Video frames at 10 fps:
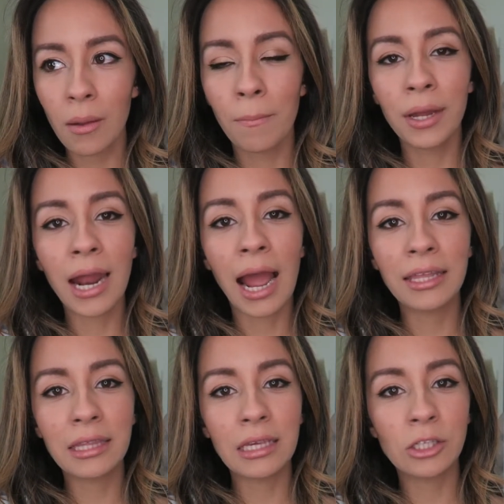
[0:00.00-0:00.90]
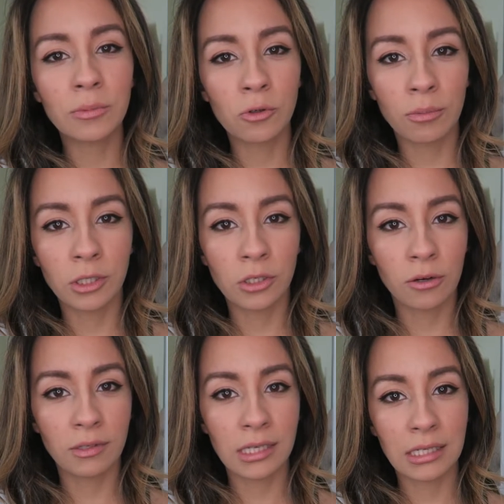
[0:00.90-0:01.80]
But I think subscription
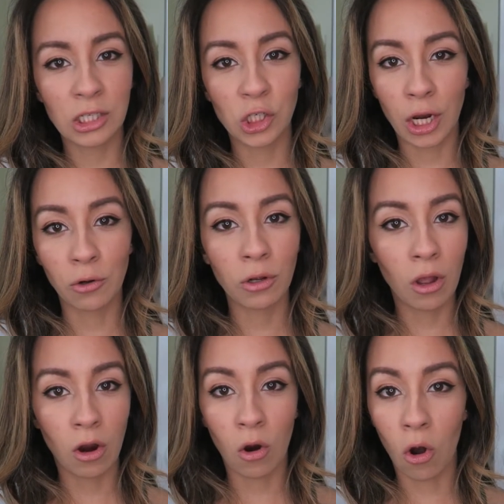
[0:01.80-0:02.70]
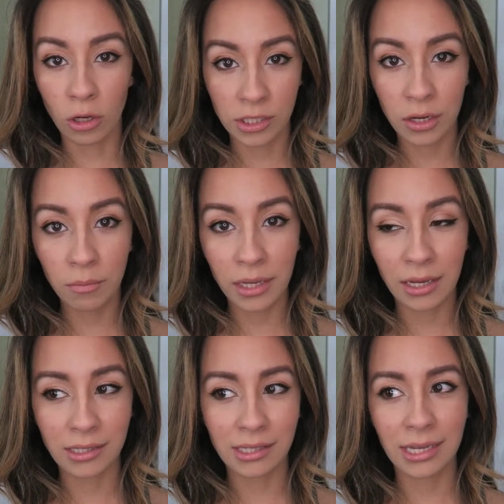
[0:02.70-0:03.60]
services in general are awesome
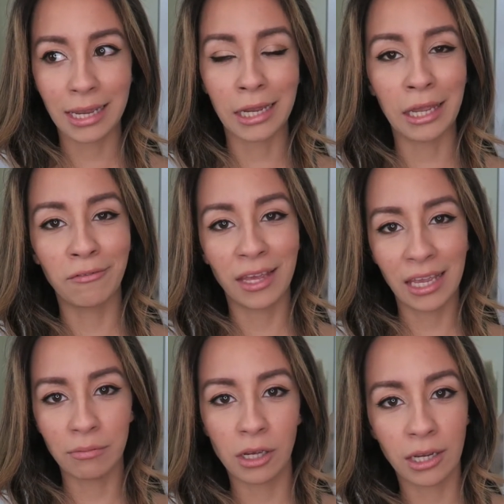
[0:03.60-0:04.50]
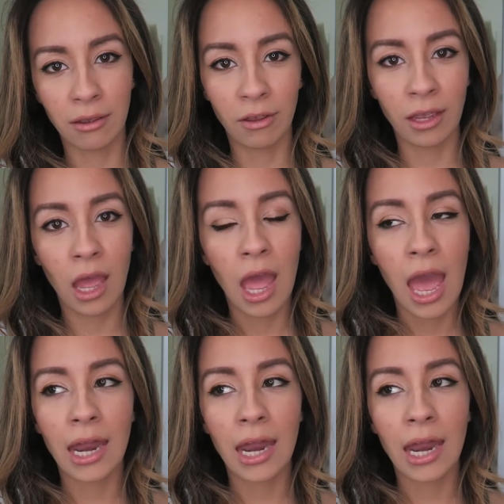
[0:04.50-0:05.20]
because it's like a gift that keeps on giving.